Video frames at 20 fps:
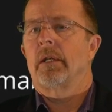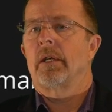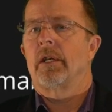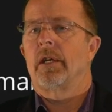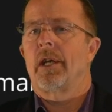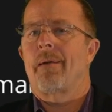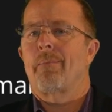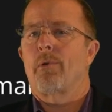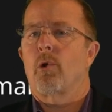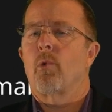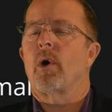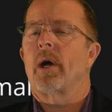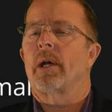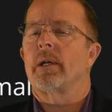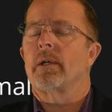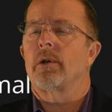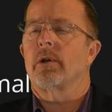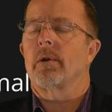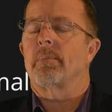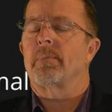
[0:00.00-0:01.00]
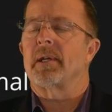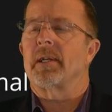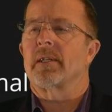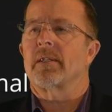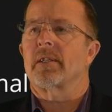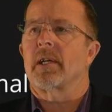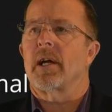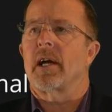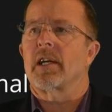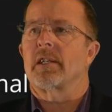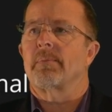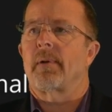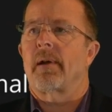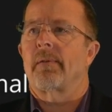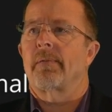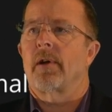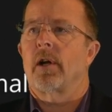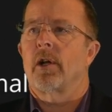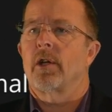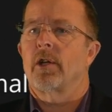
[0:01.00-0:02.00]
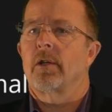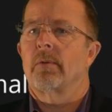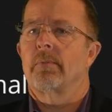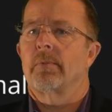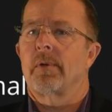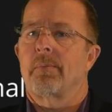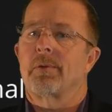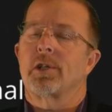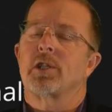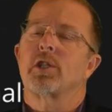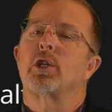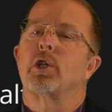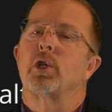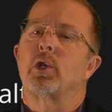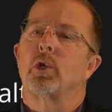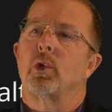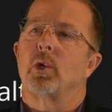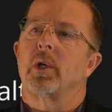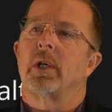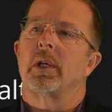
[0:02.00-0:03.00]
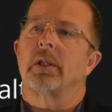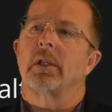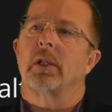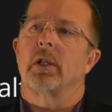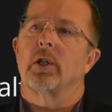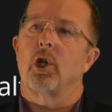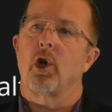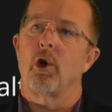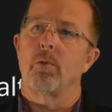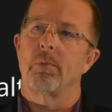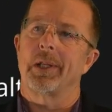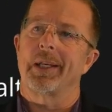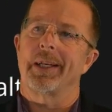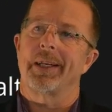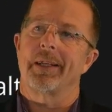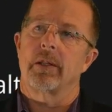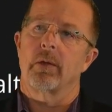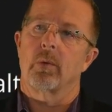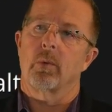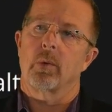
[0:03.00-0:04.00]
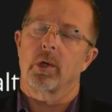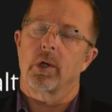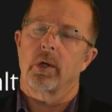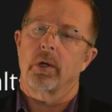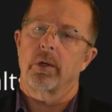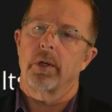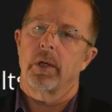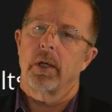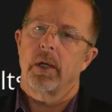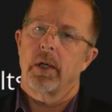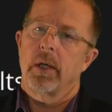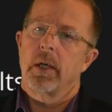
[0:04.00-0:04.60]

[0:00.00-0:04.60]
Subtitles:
#1 European Scotch by volume. #2 globally in the world.